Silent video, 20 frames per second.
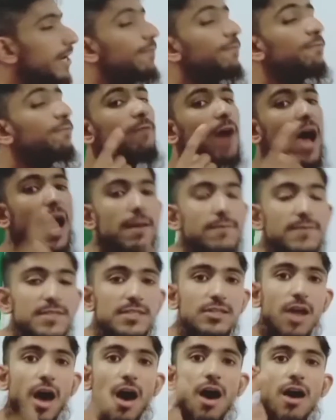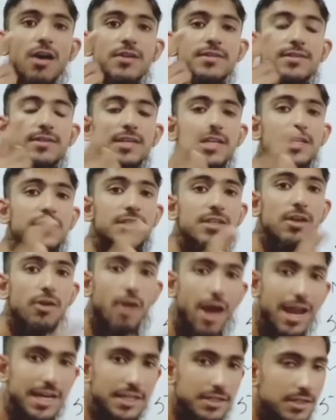If 5 stars is
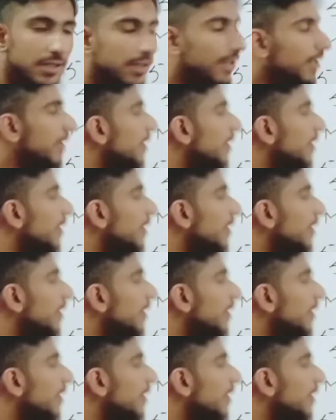right,